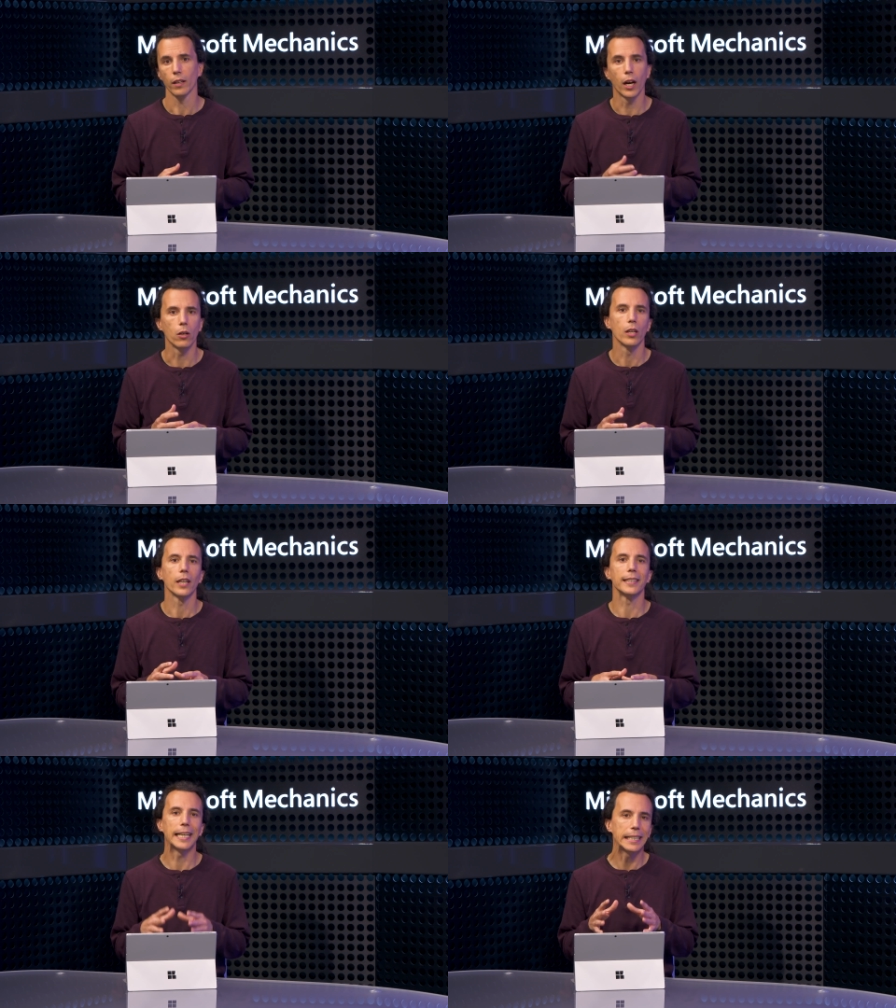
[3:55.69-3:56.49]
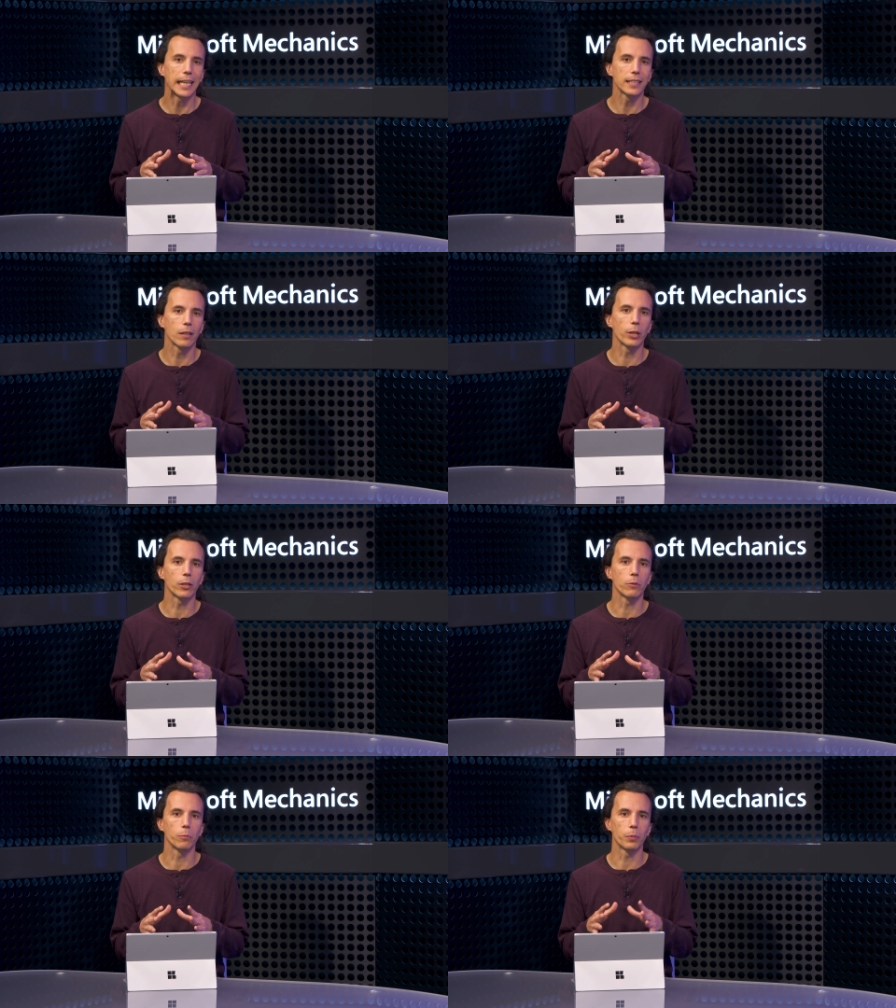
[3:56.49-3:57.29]
Now, the idea is that we
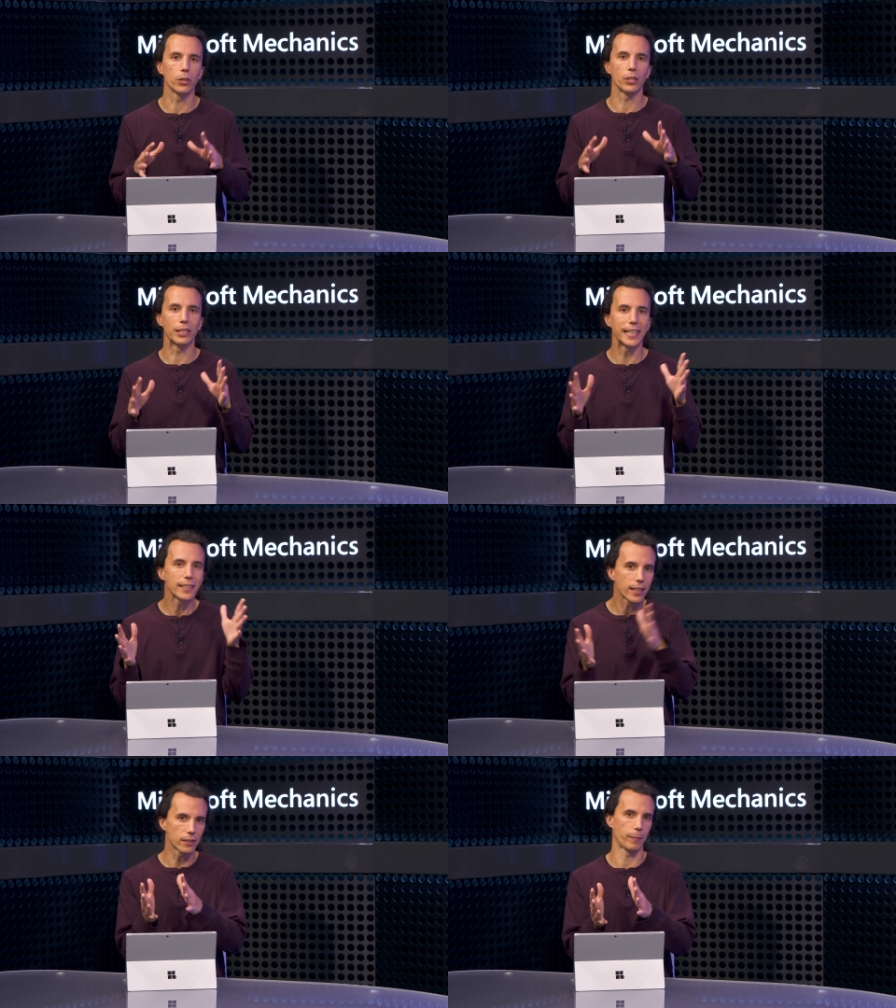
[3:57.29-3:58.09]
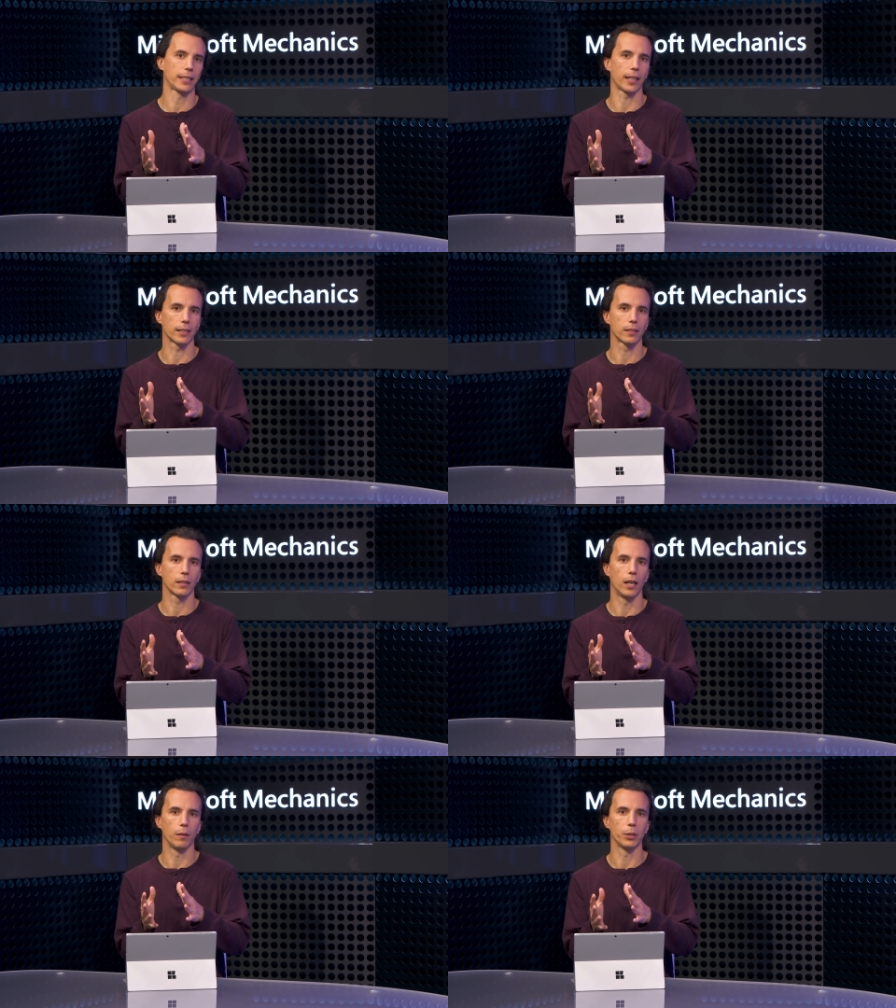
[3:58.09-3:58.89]
can compute distance metrics
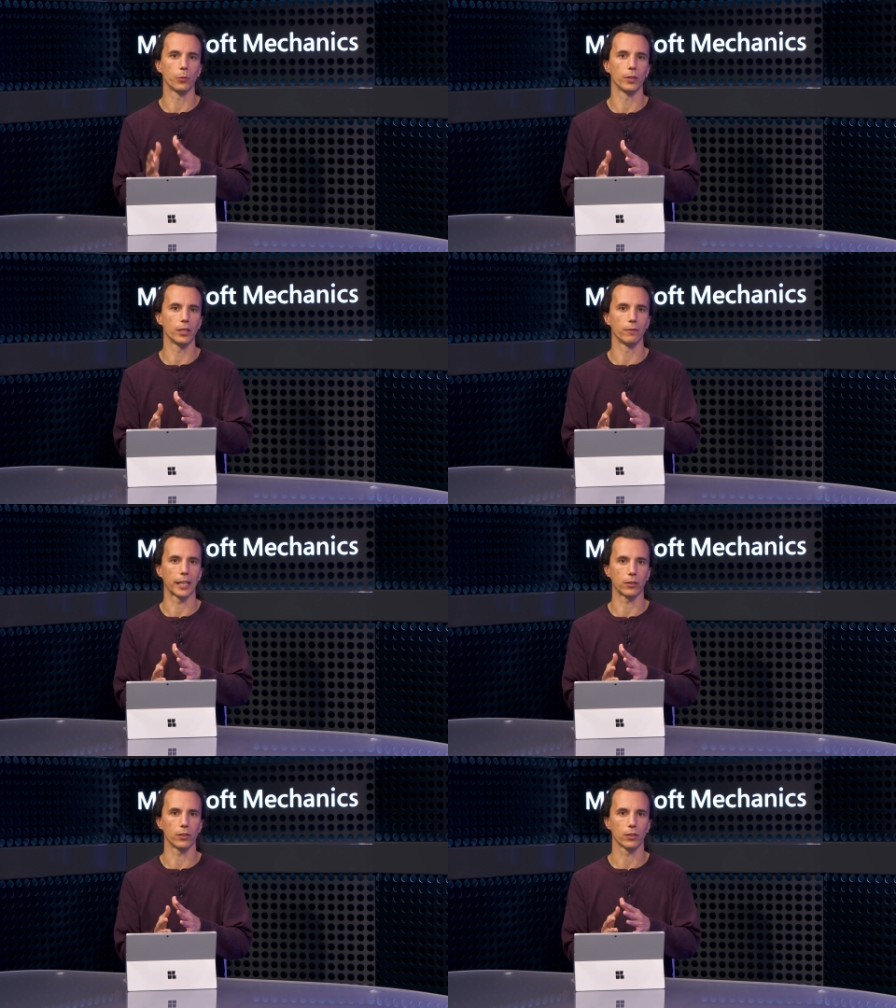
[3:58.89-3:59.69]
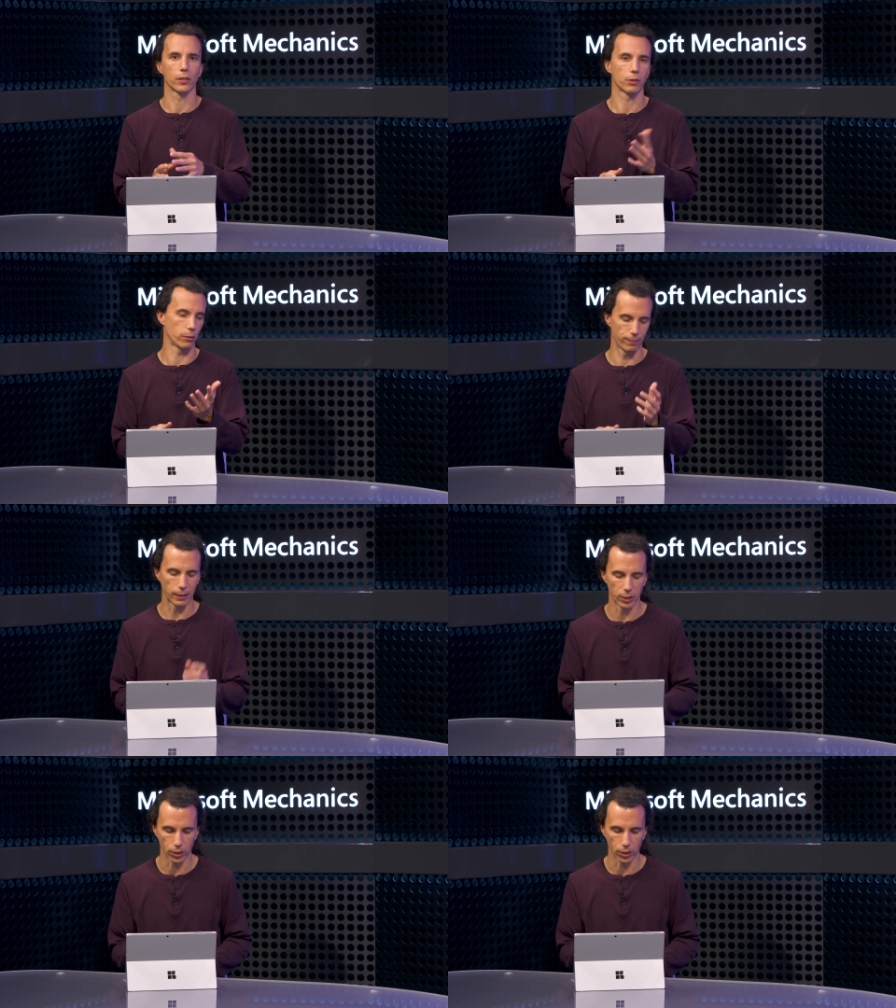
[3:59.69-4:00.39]
between these vectors. So let me